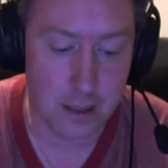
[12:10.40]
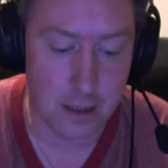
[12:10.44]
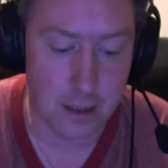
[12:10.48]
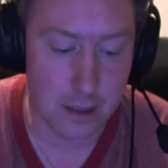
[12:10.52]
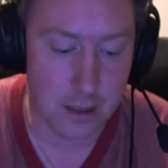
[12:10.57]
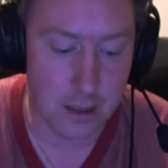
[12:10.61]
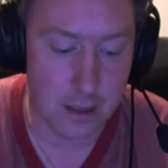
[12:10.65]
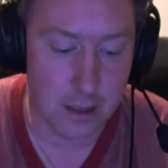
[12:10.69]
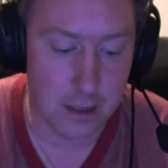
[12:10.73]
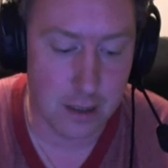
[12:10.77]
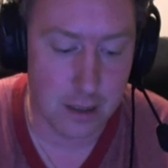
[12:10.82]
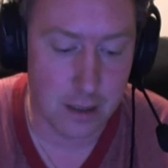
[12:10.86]

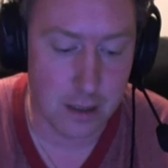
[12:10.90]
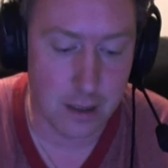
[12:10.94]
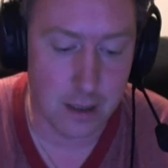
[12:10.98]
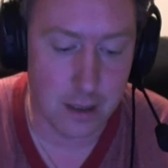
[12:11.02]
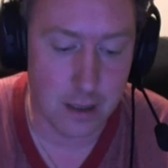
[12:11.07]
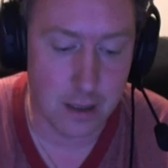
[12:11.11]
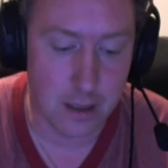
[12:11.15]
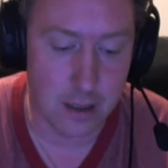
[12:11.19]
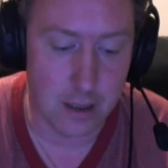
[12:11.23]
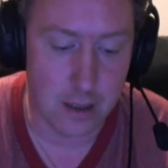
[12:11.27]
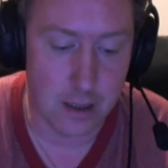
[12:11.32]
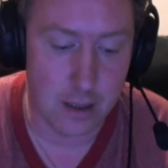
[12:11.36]

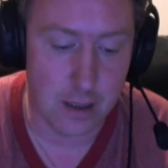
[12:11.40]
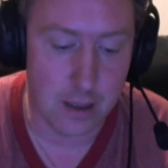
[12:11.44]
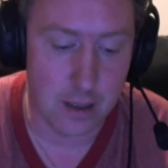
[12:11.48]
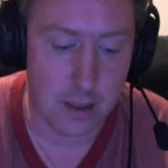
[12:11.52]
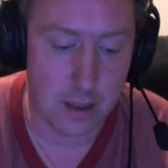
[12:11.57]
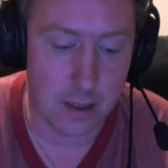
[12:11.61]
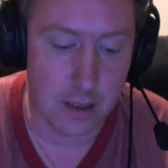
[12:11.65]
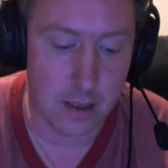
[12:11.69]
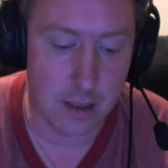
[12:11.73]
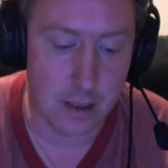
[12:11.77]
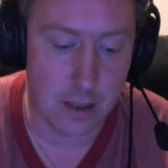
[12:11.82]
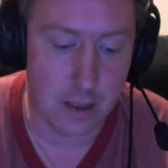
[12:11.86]

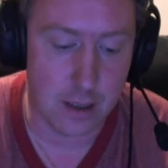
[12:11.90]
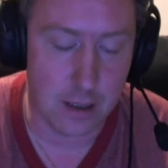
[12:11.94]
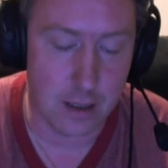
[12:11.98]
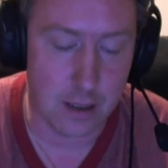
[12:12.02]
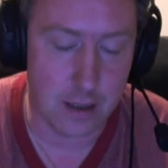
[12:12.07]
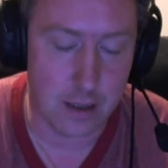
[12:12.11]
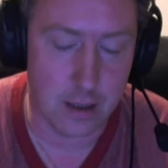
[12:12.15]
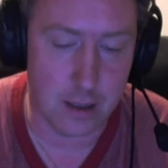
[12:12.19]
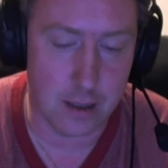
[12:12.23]
Nobody speaks.